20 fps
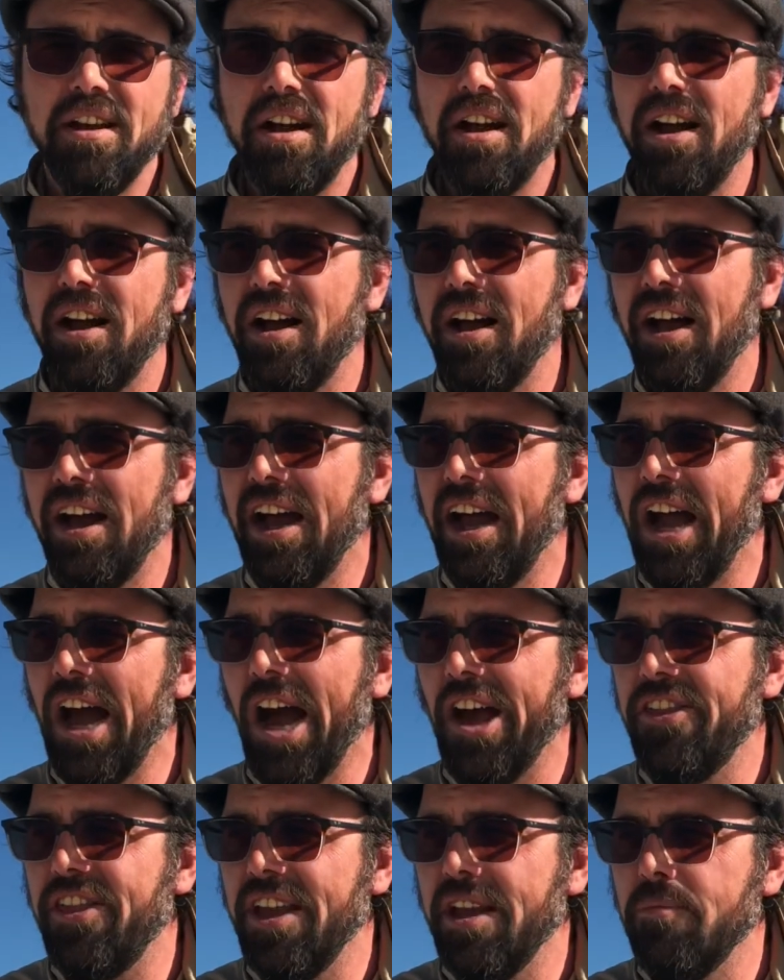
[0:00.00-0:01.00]

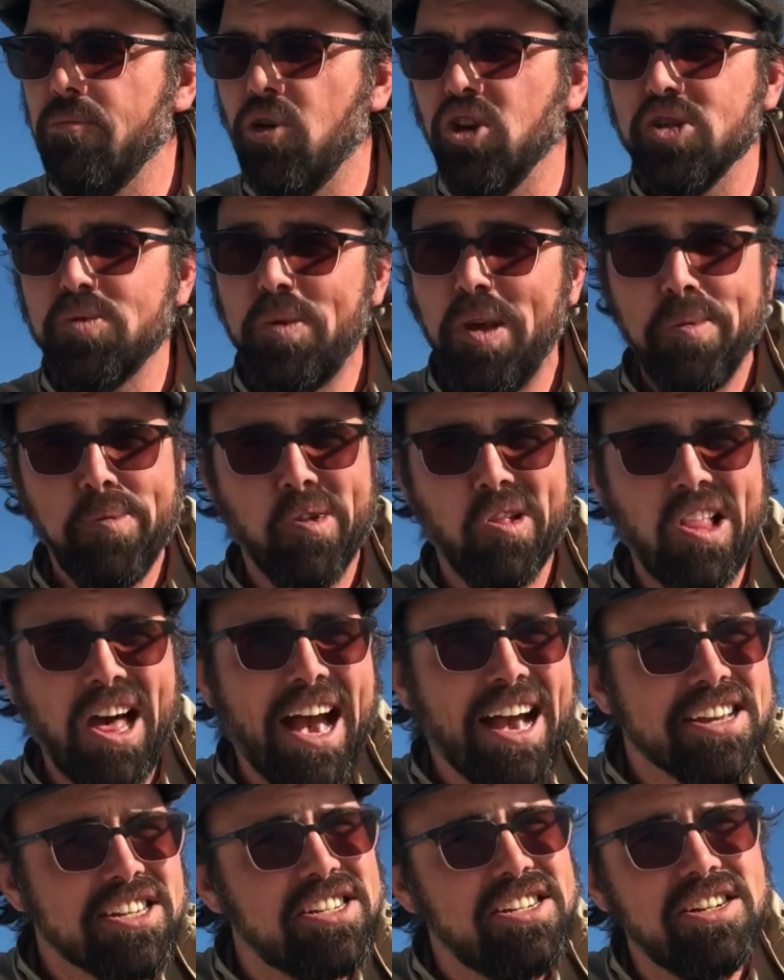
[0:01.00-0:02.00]
I think most people
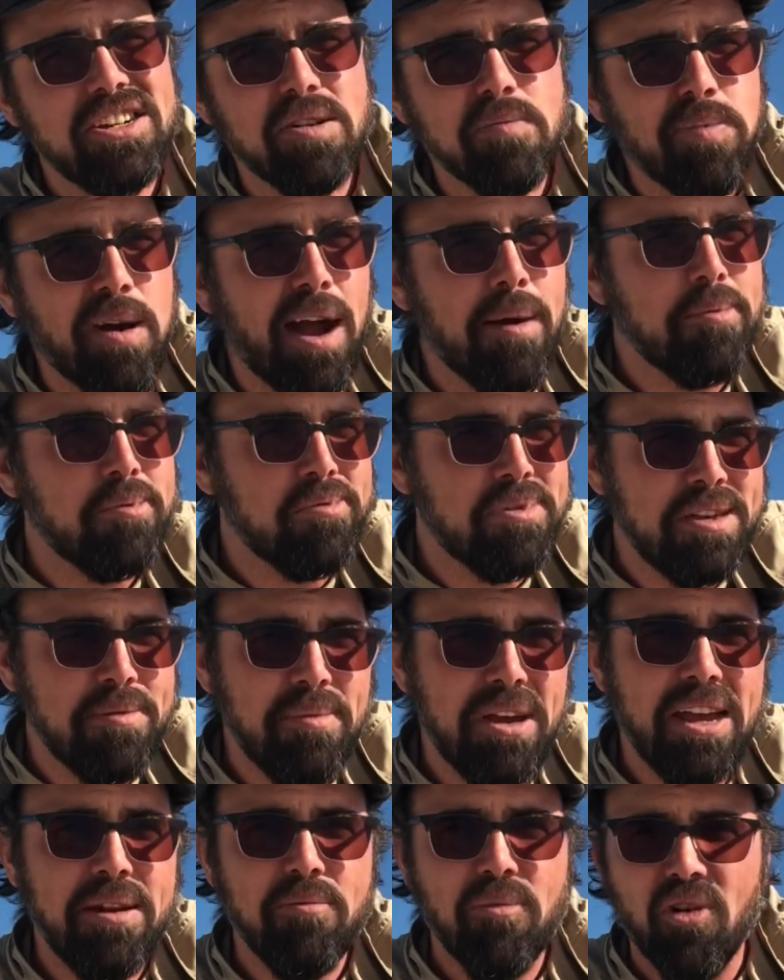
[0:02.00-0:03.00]
last year probably
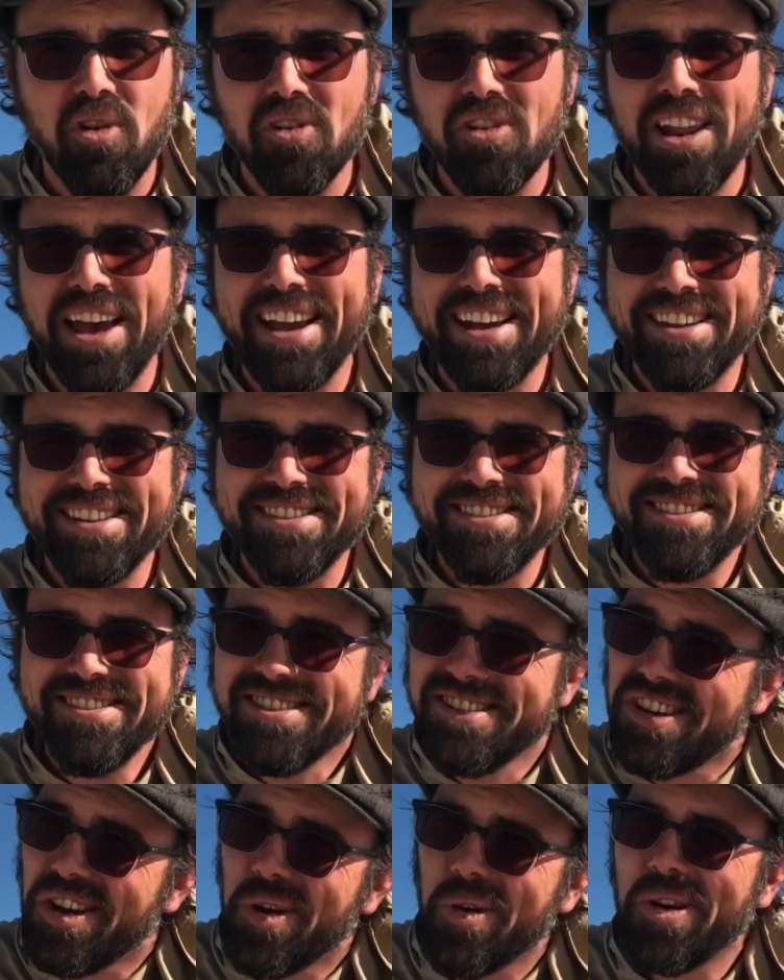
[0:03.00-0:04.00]
made more like
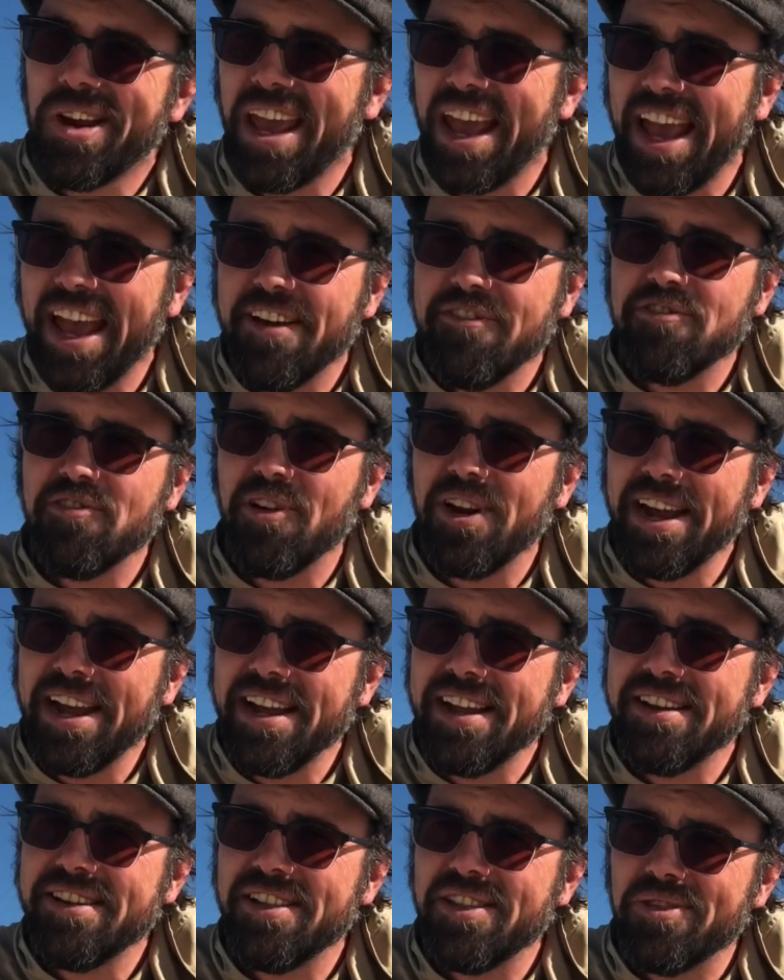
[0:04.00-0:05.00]

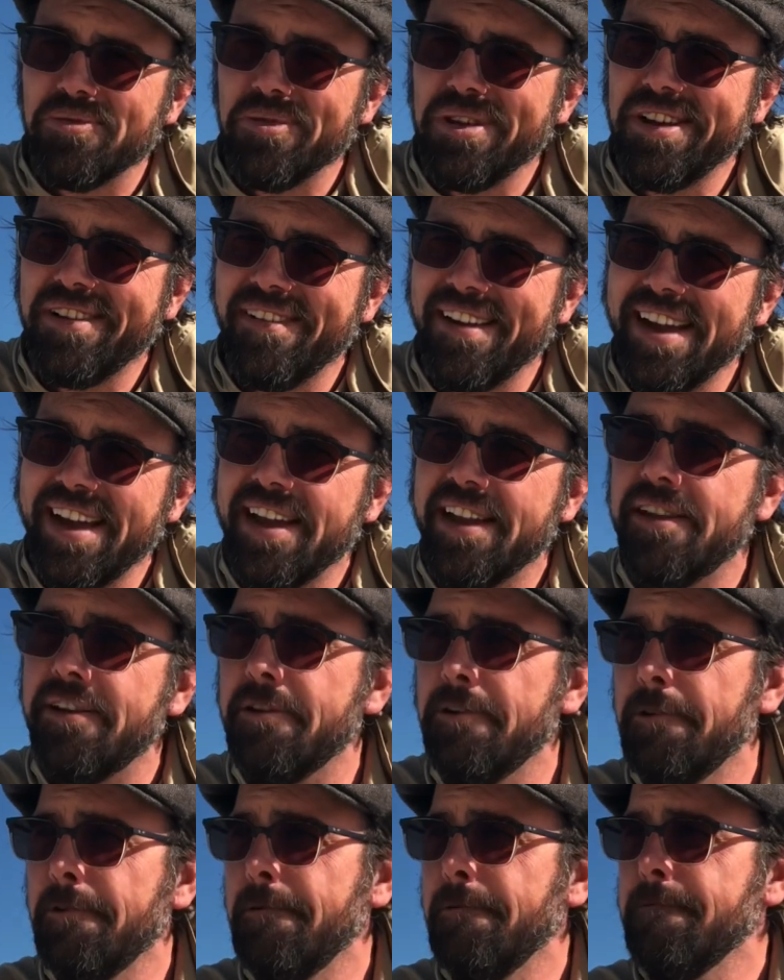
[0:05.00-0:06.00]
$2,500 to
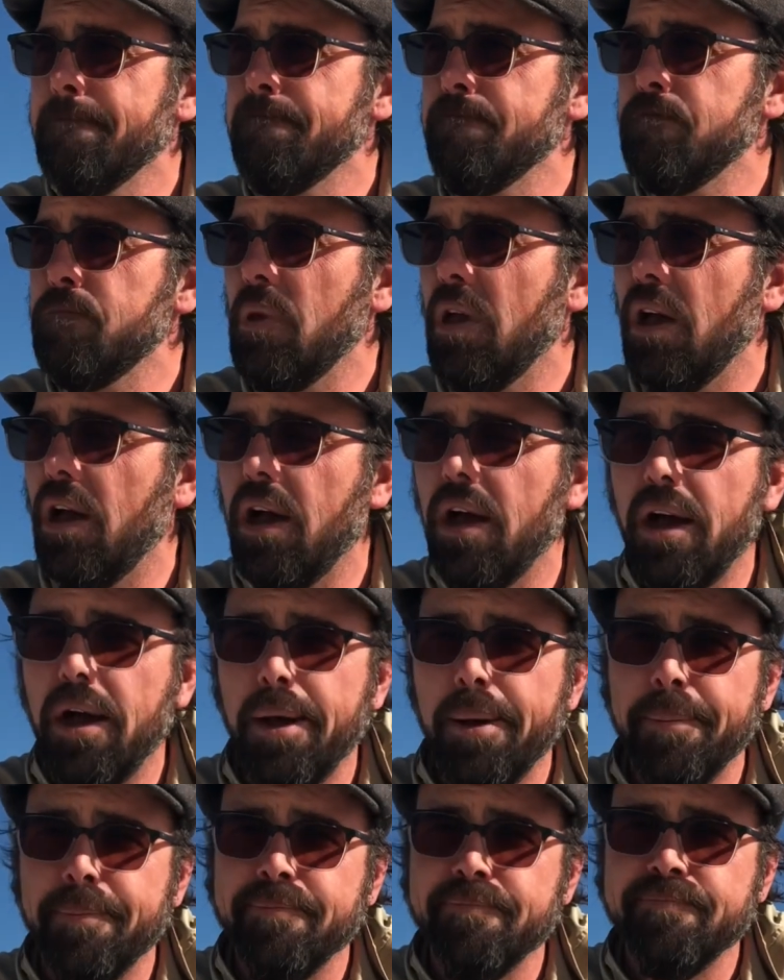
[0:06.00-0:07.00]

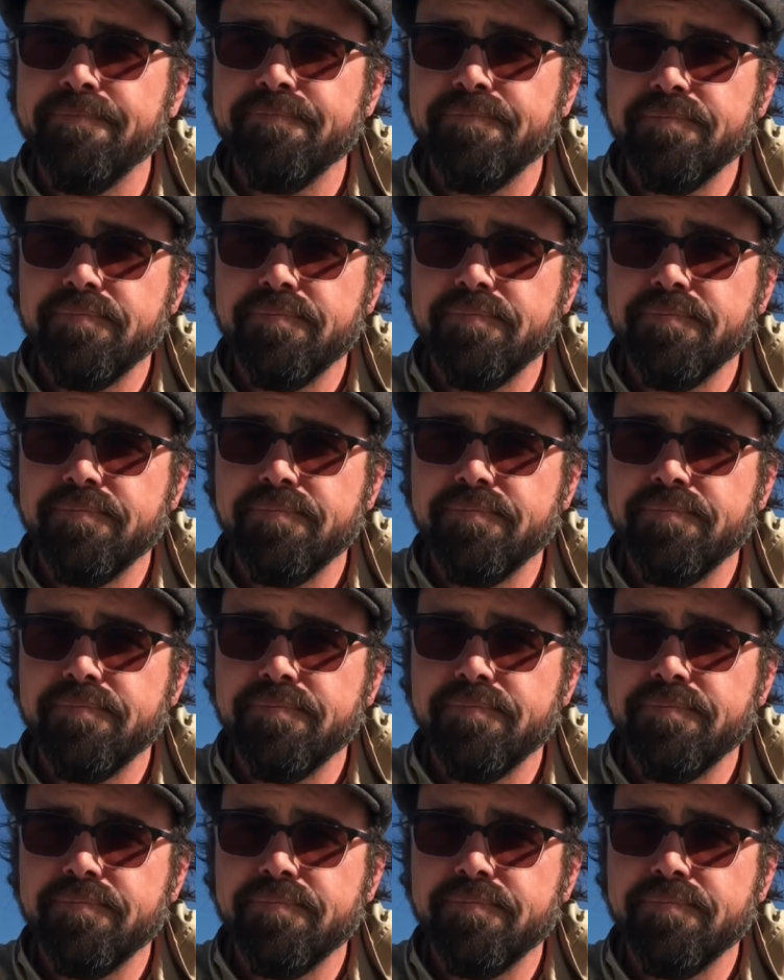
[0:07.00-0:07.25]
$3,000.